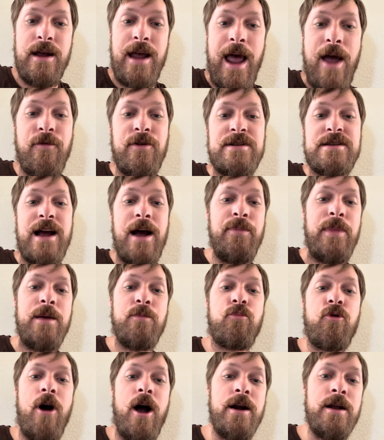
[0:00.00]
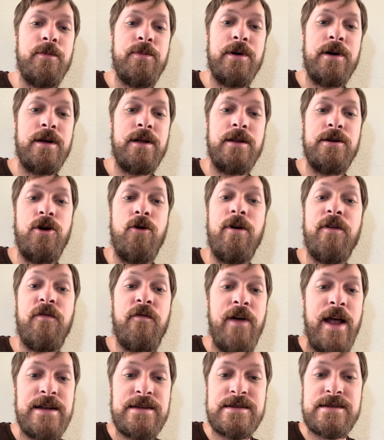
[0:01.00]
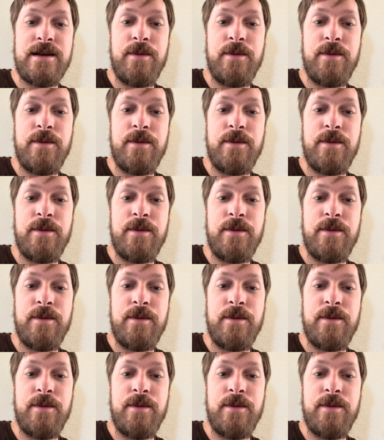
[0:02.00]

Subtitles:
Every time they brought up a offense